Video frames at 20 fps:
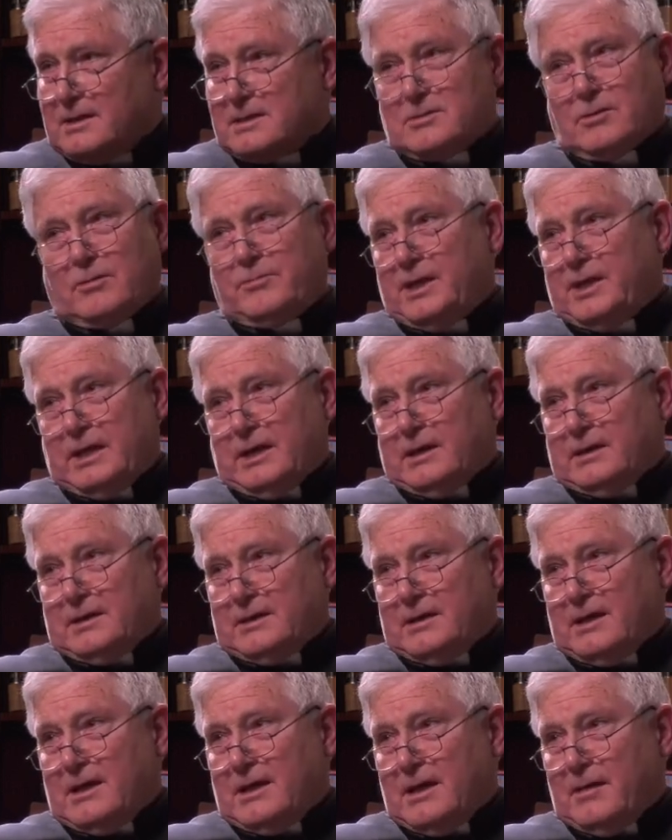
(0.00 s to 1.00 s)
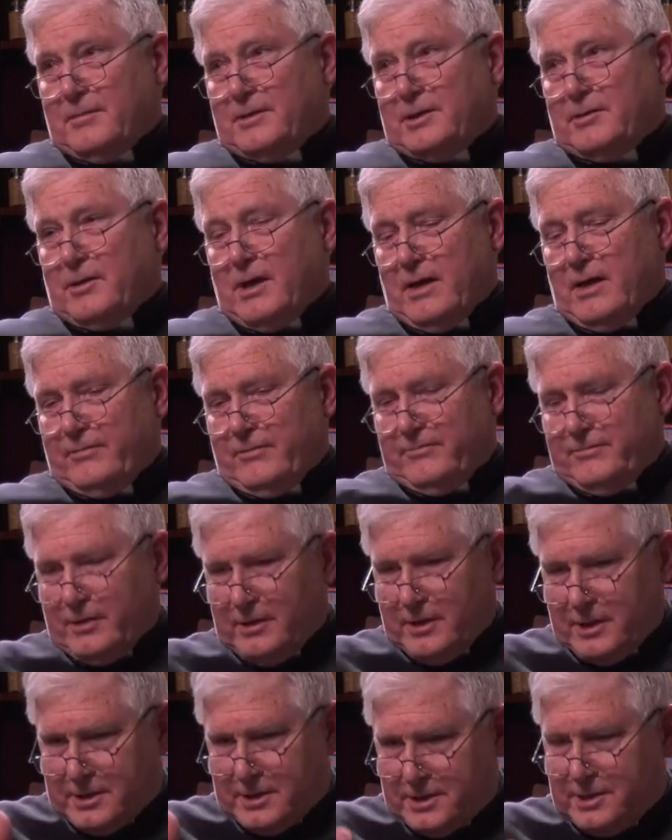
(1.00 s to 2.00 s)
So immediately, I mean, you have a
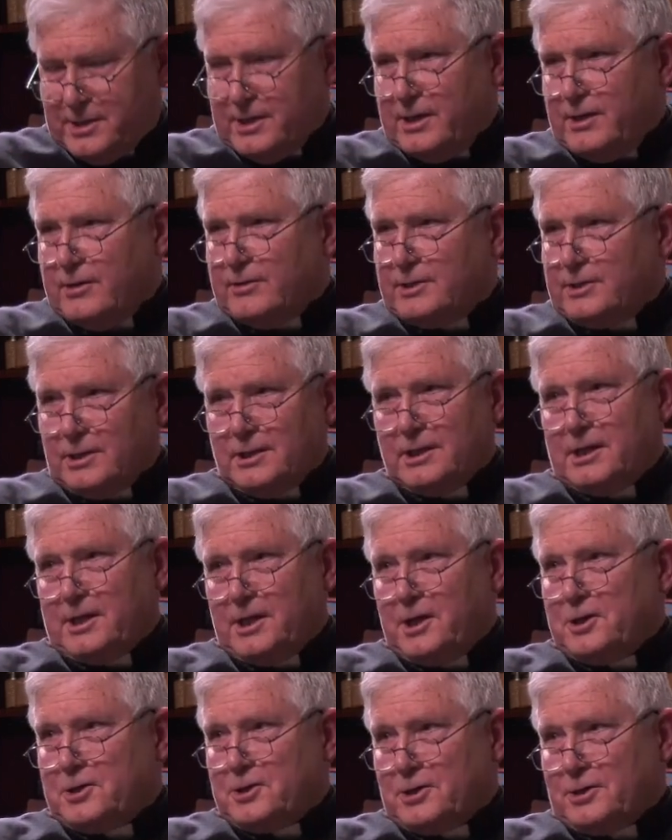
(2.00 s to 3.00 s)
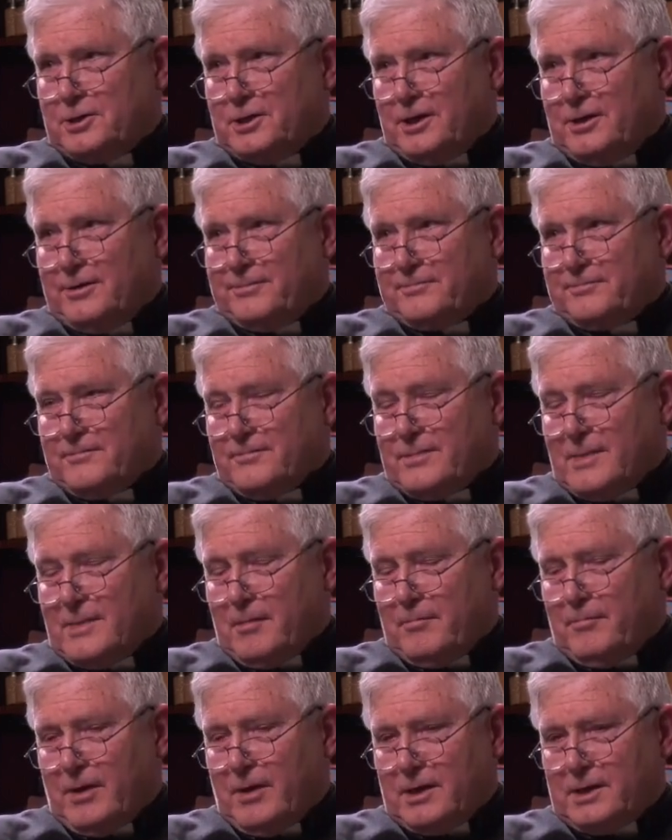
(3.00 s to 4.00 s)
very clear delineation there,
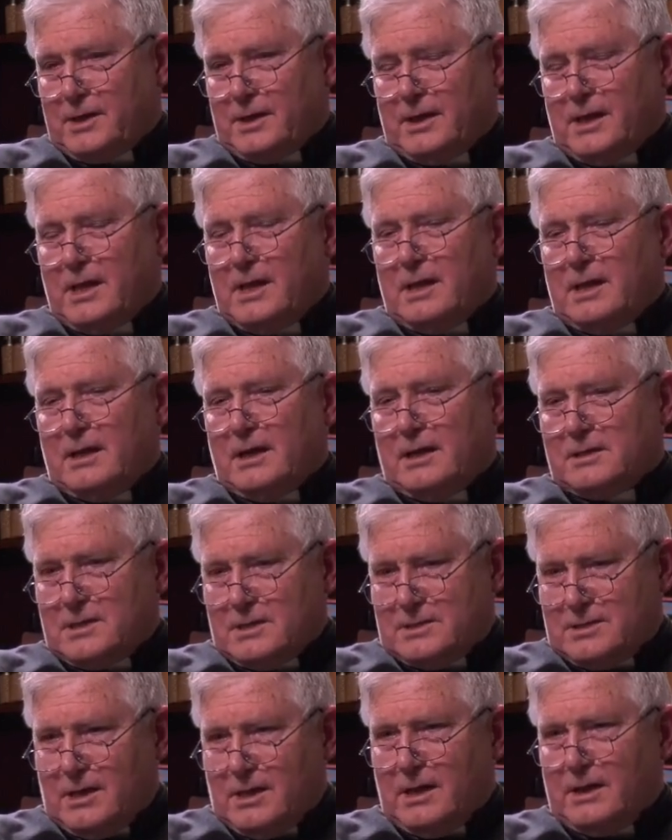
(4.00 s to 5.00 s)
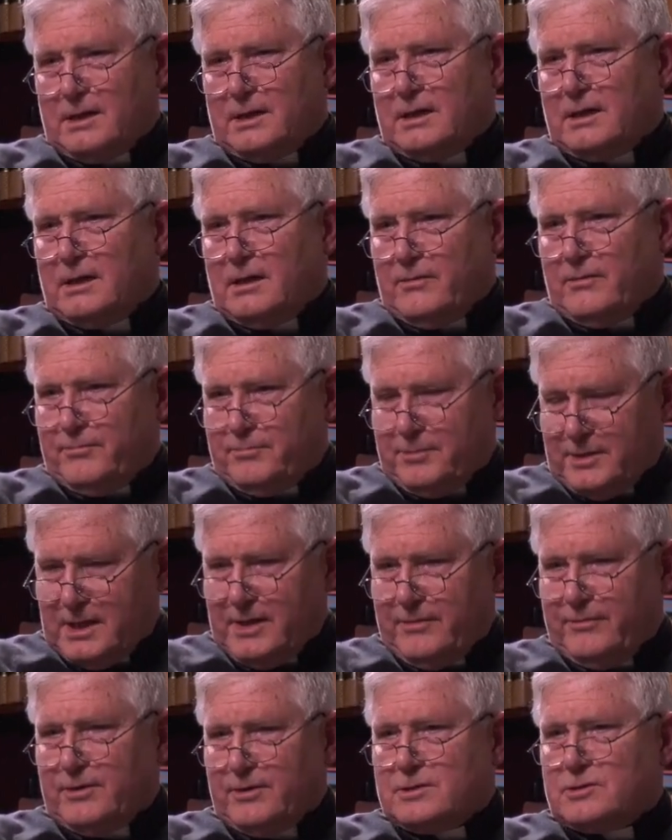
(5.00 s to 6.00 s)
marking a society of
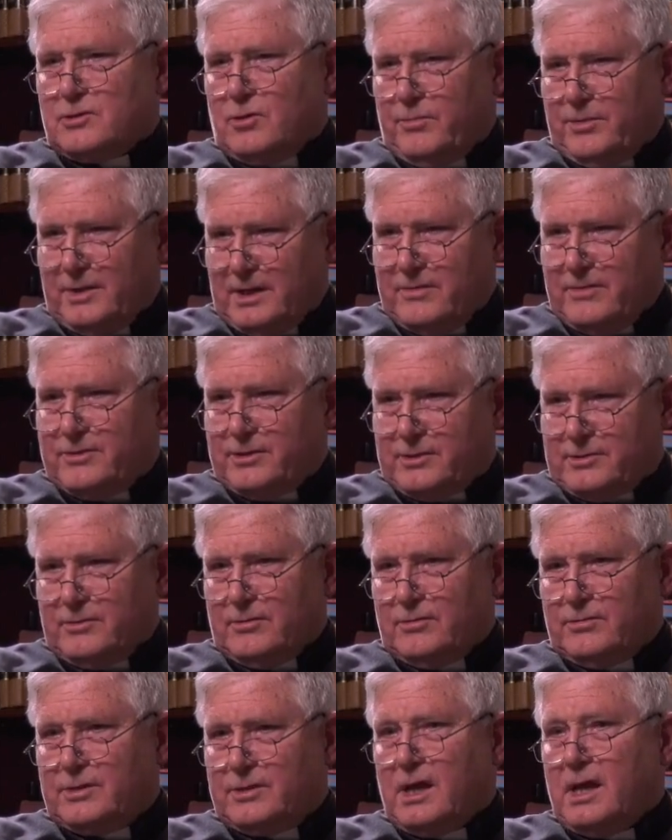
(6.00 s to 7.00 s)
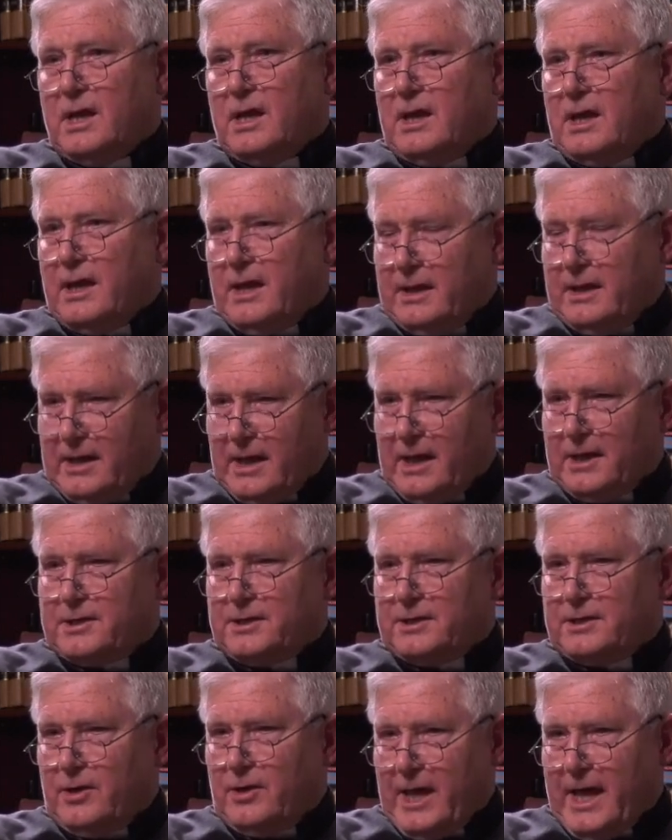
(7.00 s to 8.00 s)
believers who believe the truth and
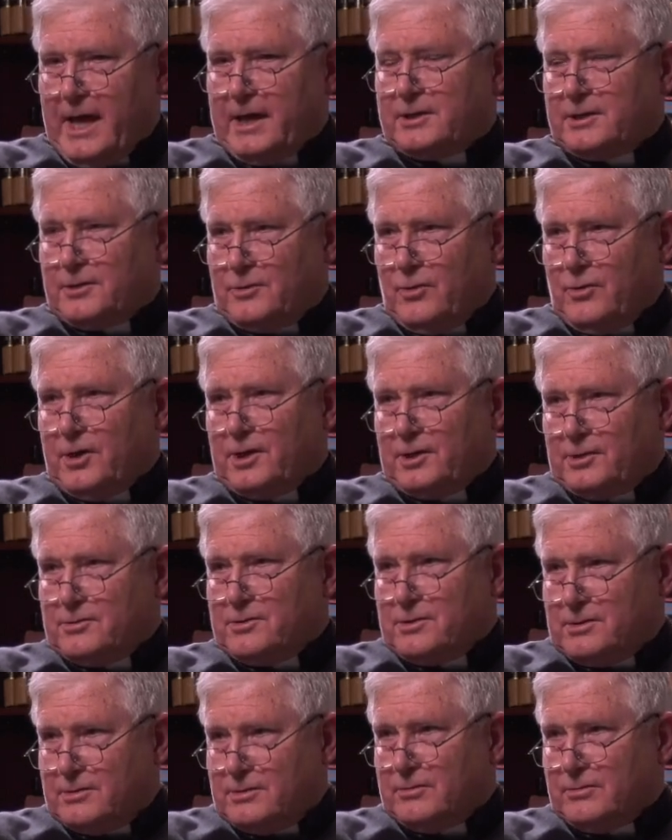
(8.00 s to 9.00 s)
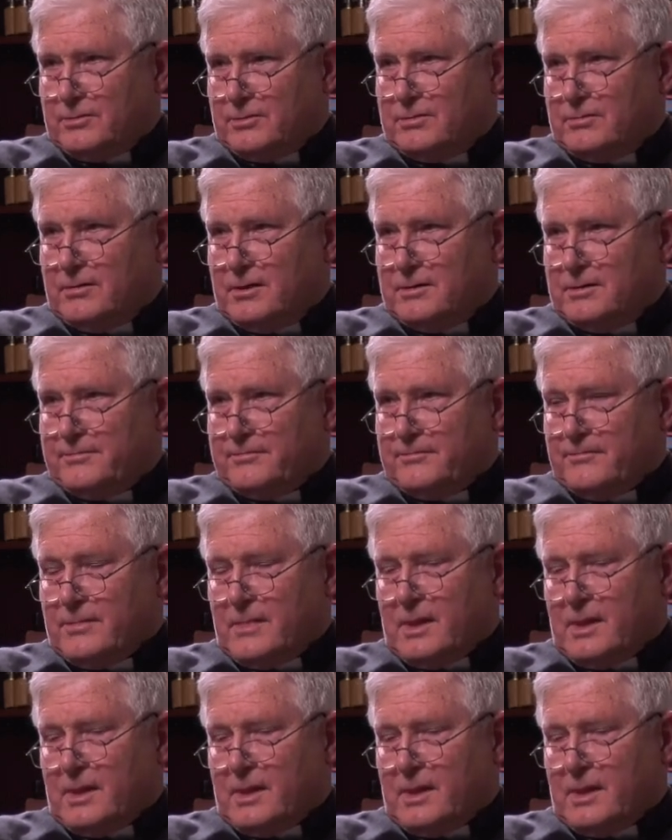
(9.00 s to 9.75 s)
actually act according to the truth, right?